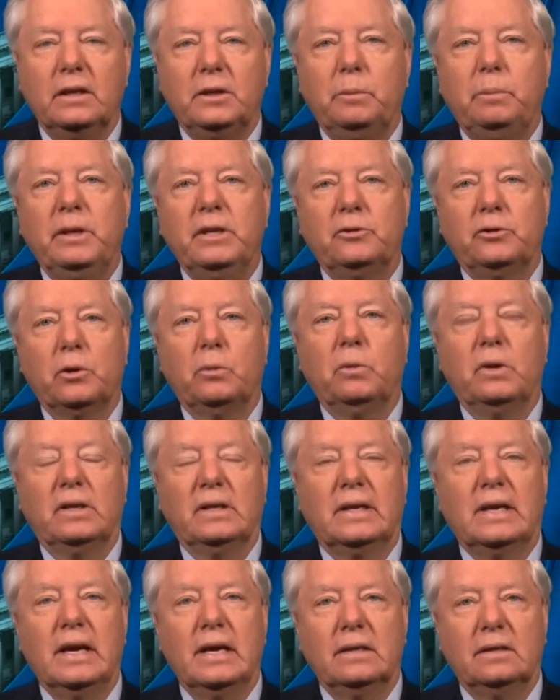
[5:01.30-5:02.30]
Depends on what
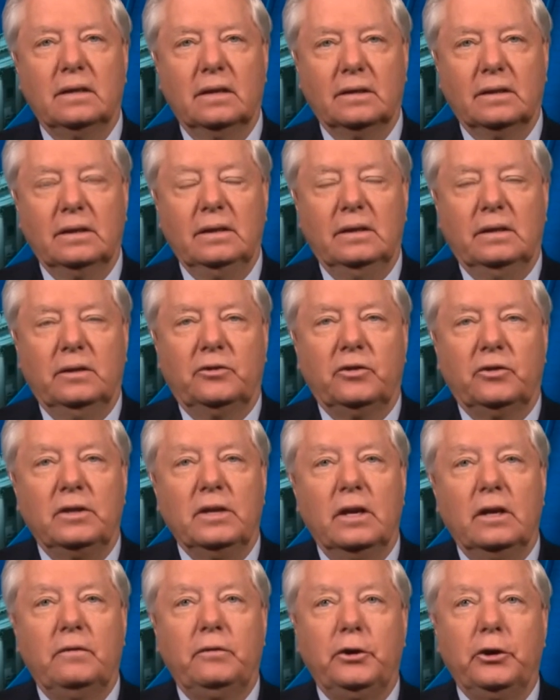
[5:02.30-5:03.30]
the conduct is.
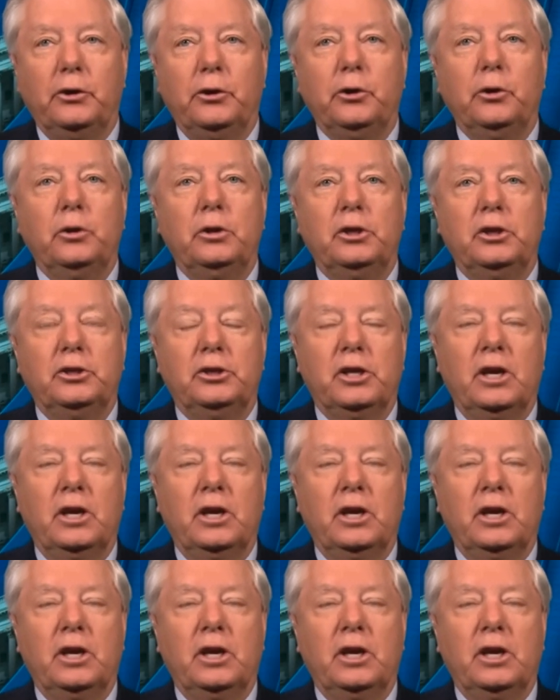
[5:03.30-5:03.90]
Now, if you're doing your